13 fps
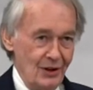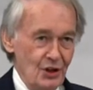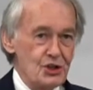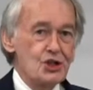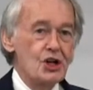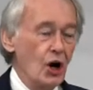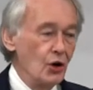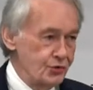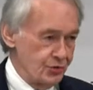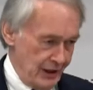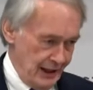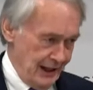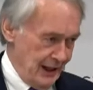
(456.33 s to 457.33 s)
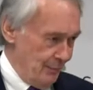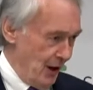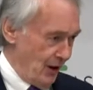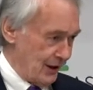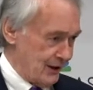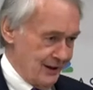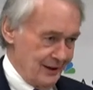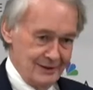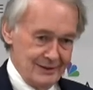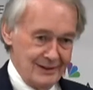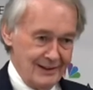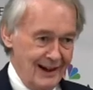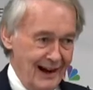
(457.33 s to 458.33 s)
children in America
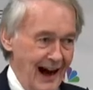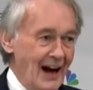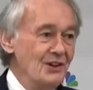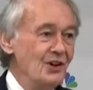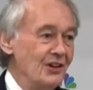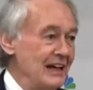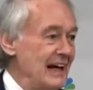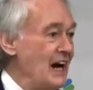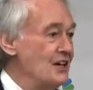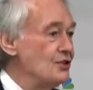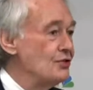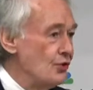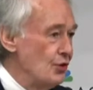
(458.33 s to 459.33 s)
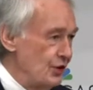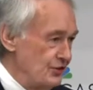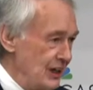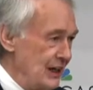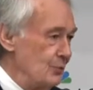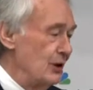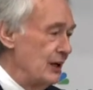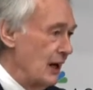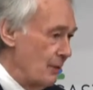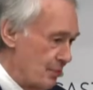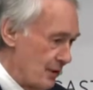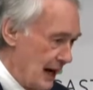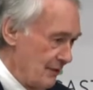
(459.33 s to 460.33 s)
under the age of 13 will get a
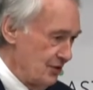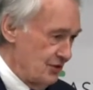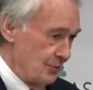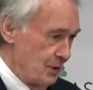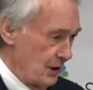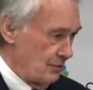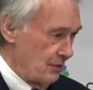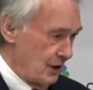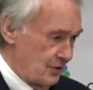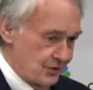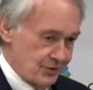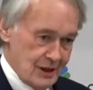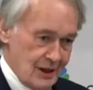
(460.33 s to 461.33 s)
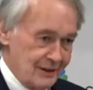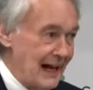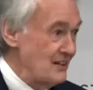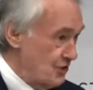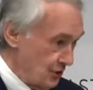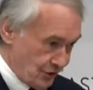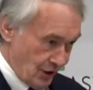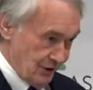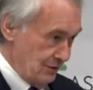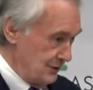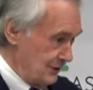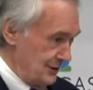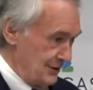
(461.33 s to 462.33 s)
privacy bill of rights. Okay, that's it,
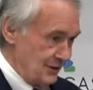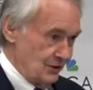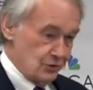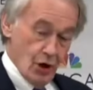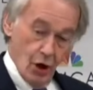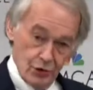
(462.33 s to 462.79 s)
though.